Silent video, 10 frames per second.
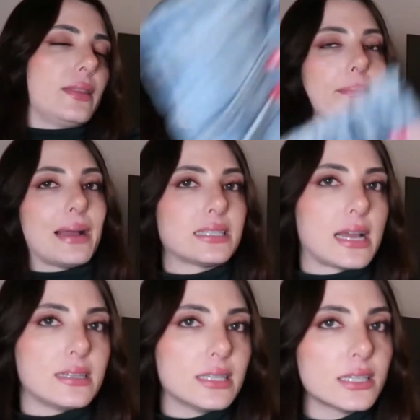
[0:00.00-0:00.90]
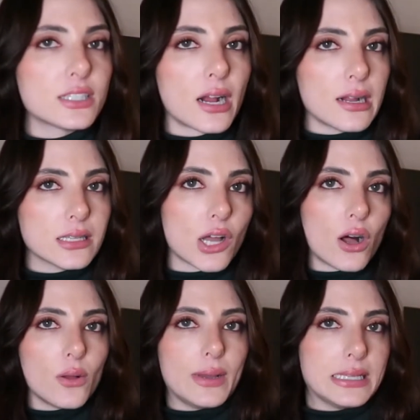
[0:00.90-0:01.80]
like my sizing in Zara is
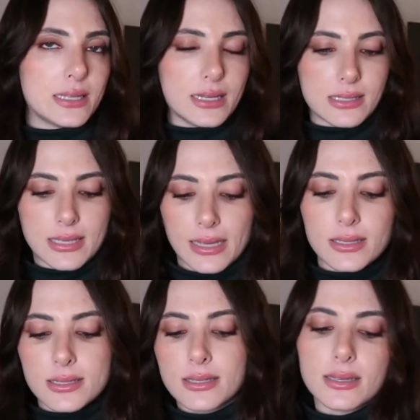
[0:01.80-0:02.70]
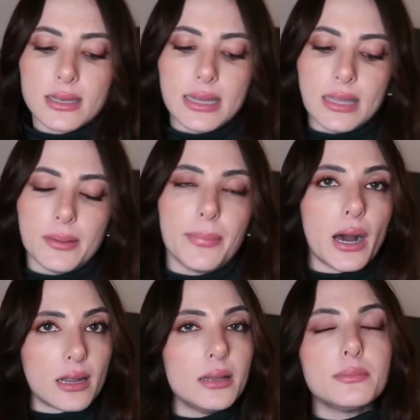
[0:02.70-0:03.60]
always a six in the
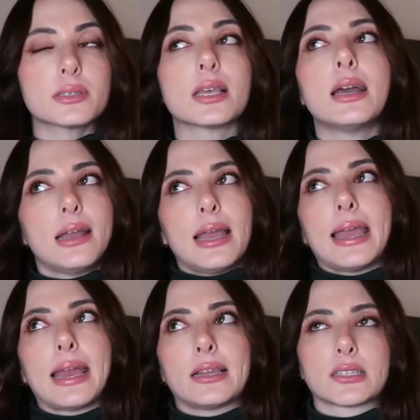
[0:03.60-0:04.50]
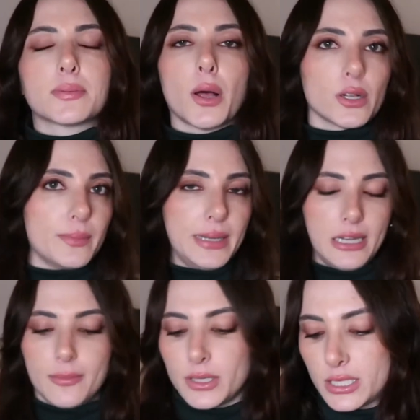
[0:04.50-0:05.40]
bottoms and a smaller
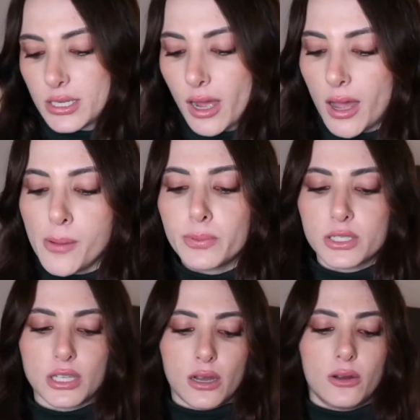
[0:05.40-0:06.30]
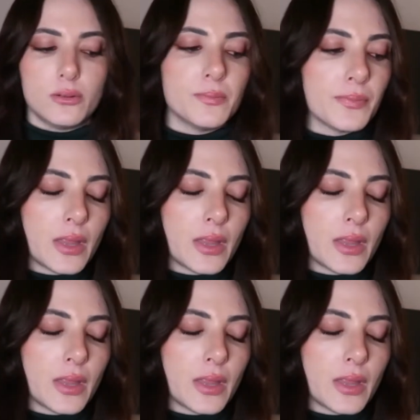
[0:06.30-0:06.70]
medium on the top. So